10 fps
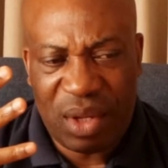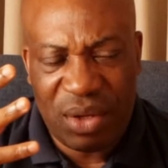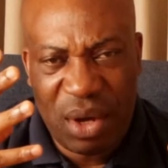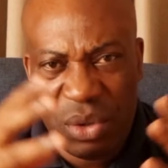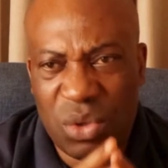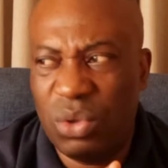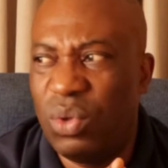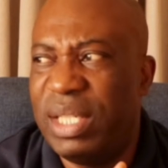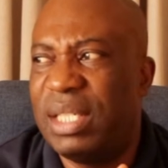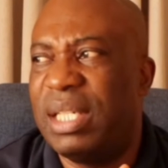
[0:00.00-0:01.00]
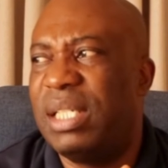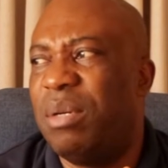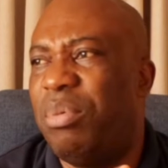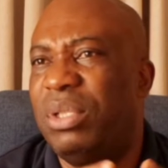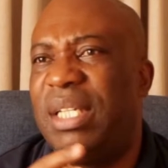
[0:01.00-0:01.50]
you're also doing status
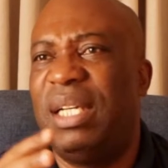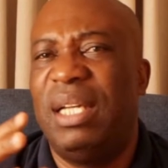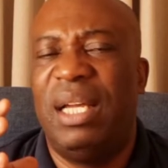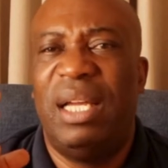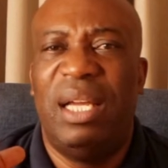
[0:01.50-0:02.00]
reporting.